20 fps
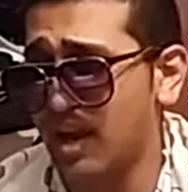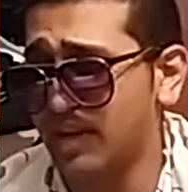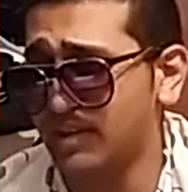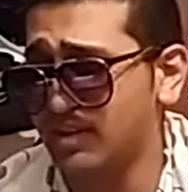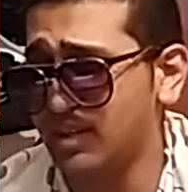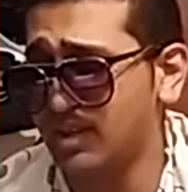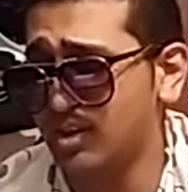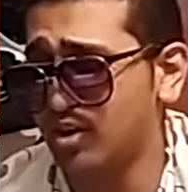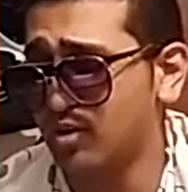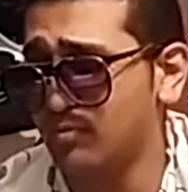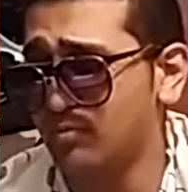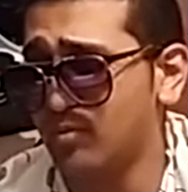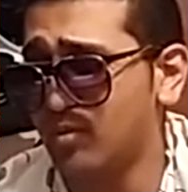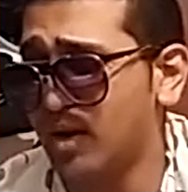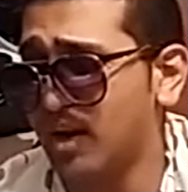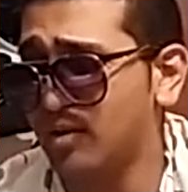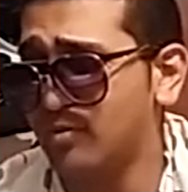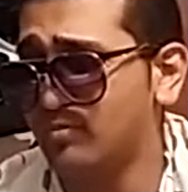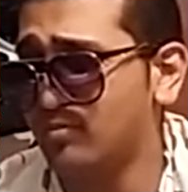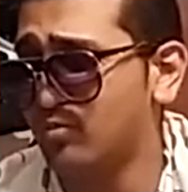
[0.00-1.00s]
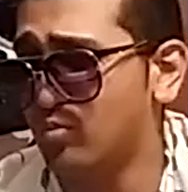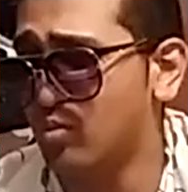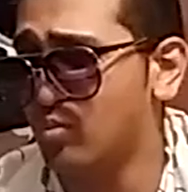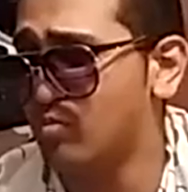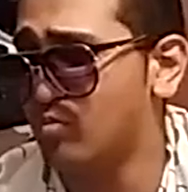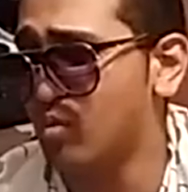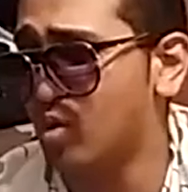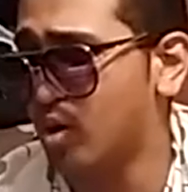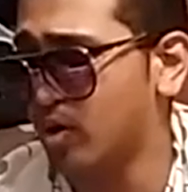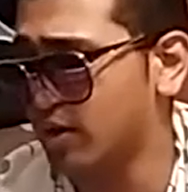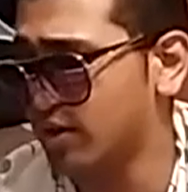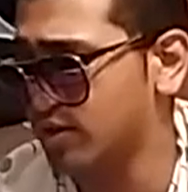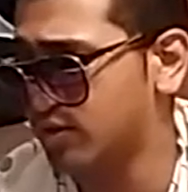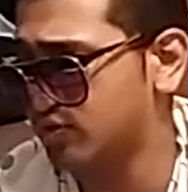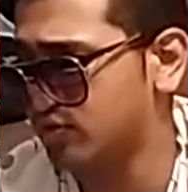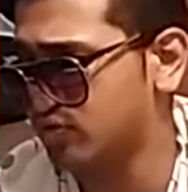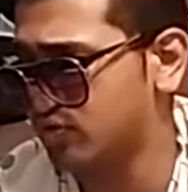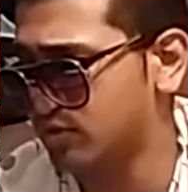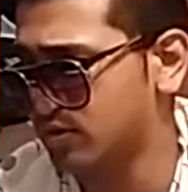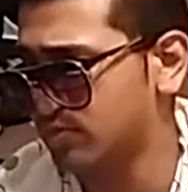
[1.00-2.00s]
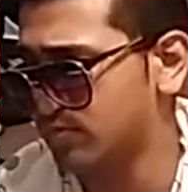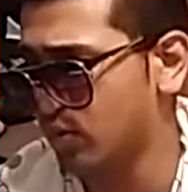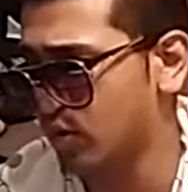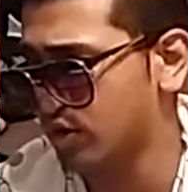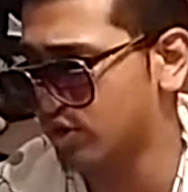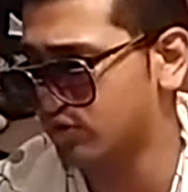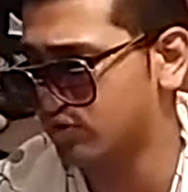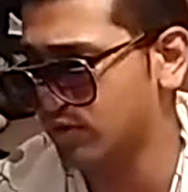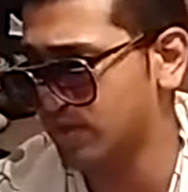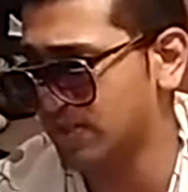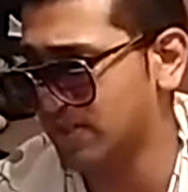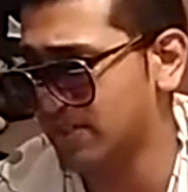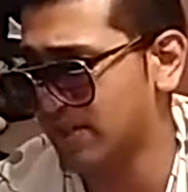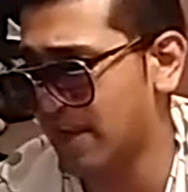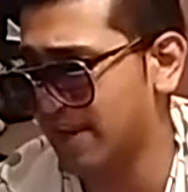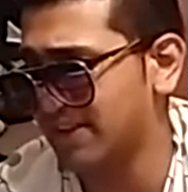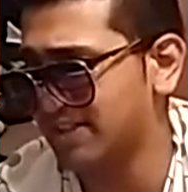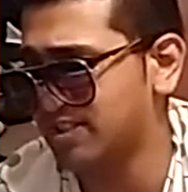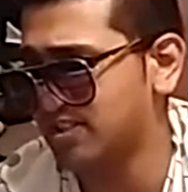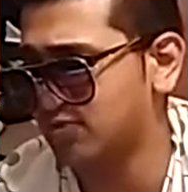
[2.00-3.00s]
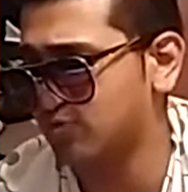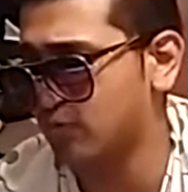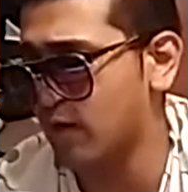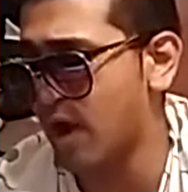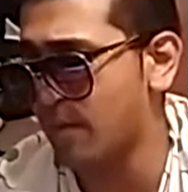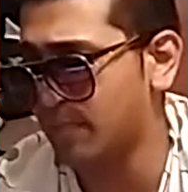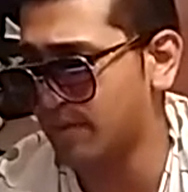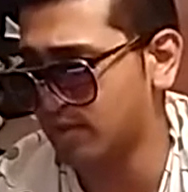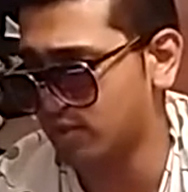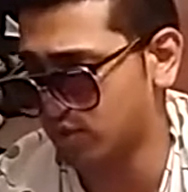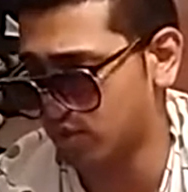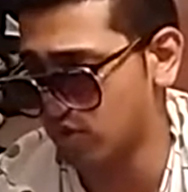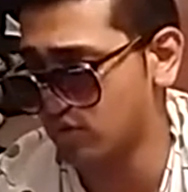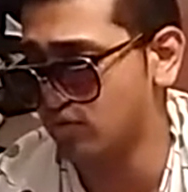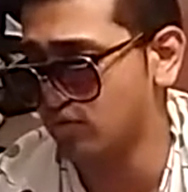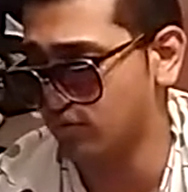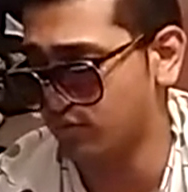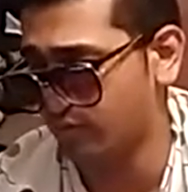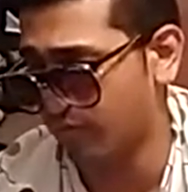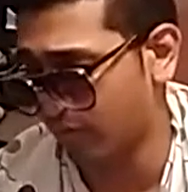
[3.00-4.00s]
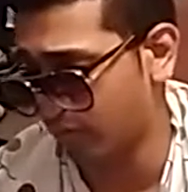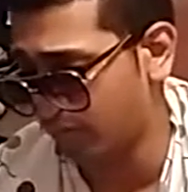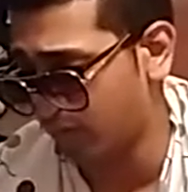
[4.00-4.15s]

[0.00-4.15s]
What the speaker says: I think you're more intriguing getting Scrappy Doo,